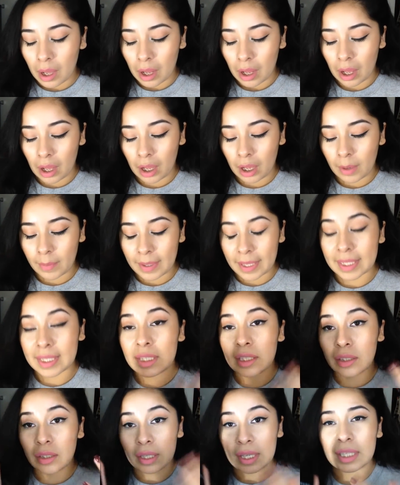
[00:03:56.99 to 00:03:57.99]

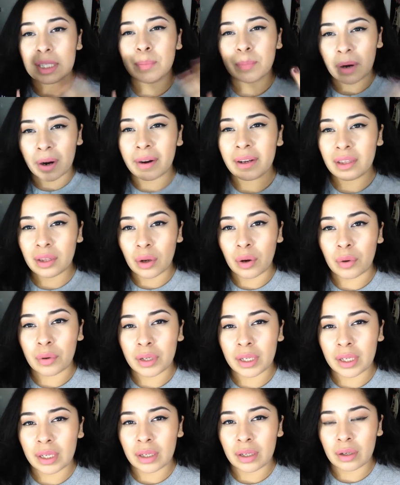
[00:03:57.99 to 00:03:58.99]
That's probably the
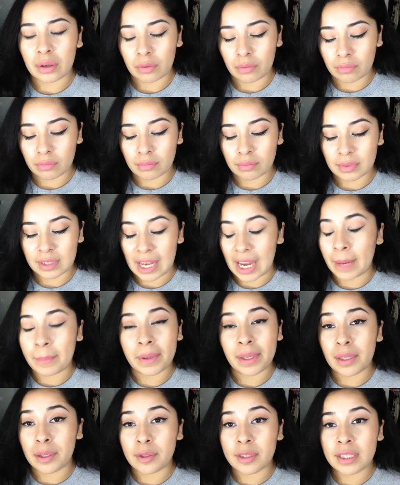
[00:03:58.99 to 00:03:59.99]
only time
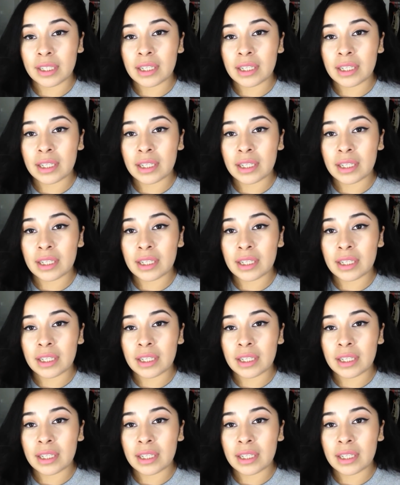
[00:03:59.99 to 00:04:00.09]
I use